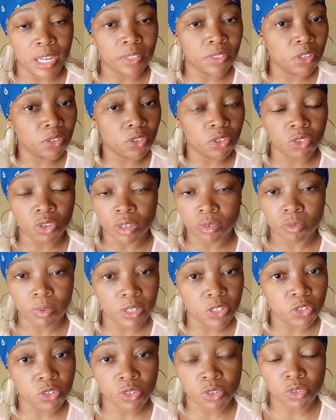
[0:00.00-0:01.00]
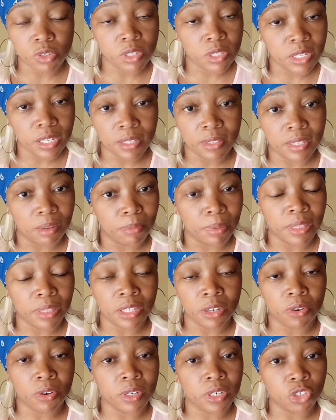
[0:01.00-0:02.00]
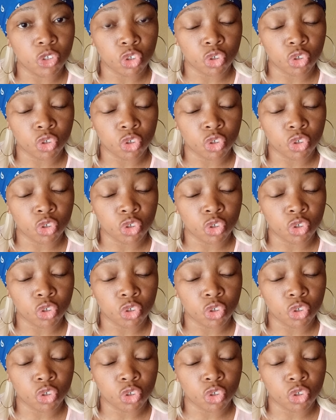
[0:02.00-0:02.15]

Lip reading: and they do not want you to see them, and they're going to